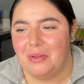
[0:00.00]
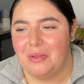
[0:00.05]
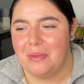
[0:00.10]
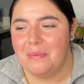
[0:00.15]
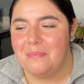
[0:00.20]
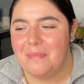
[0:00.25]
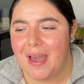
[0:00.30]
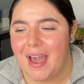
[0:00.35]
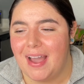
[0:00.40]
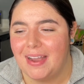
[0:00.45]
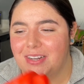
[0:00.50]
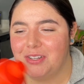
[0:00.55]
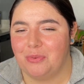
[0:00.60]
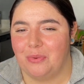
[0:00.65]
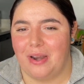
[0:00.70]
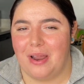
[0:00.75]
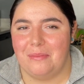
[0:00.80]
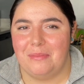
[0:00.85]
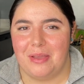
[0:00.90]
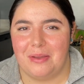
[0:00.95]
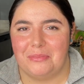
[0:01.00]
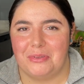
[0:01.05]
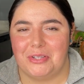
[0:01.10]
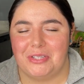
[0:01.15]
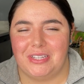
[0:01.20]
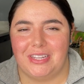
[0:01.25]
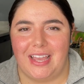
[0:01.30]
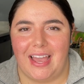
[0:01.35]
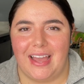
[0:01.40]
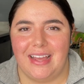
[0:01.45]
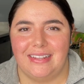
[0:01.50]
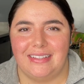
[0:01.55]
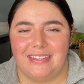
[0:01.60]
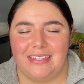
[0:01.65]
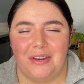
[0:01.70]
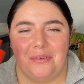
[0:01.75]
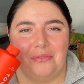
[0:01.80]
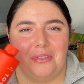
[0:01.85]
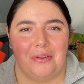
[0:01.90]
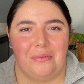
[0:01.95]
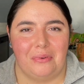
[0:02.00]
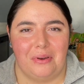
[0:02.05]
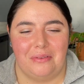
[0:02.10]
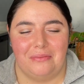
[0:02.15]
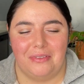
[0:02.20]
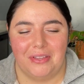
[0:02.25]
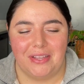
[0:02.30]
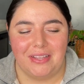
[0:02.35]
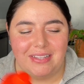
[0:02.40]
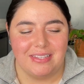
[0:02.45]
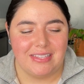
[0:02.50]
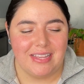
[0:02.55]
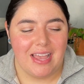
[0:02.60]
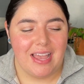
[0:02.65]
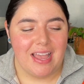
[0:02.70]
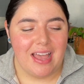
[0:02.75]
impact when I'm able to get stuff that refills.